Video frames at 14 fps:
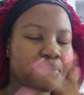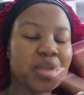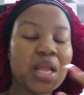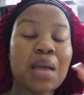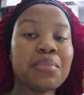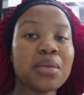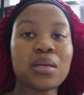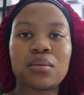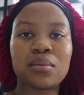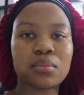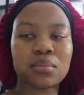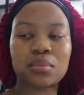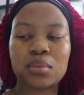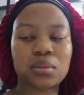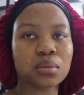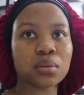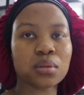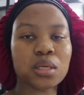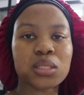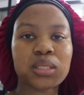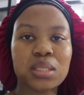I mean,
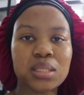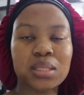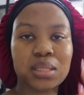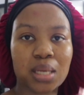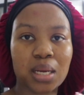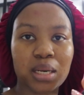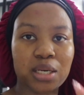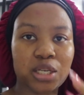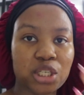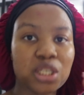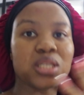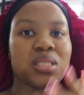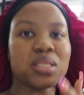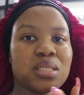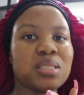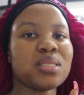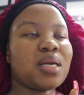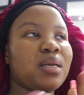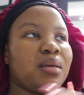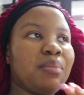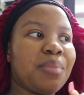a Caesar salad, a chicken Caesar
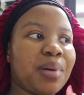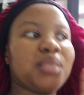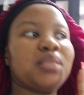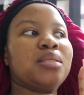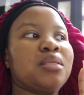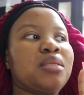salad, but